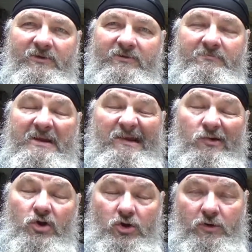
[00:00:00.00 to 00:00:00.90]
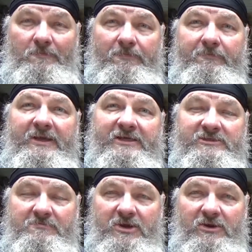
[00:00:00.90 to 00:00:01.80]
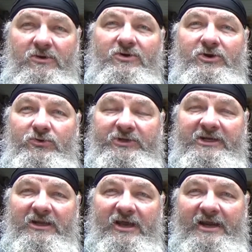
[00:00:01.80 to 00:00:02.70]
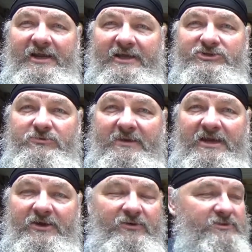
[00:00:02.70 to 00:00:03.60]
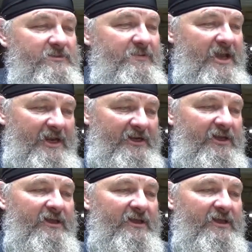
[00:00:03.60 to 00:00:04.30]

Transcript: mirror, because a mirror and holding the light, as you may know, is a pain.